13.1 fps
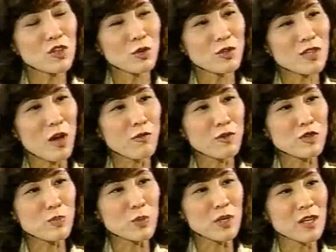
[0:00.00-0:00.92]
Do you
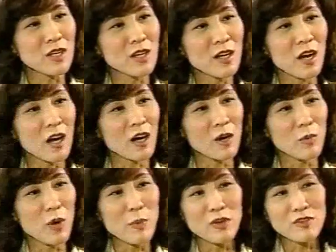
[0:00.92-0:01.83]
see yourself as
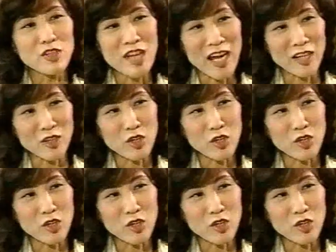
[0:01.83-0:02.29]
being a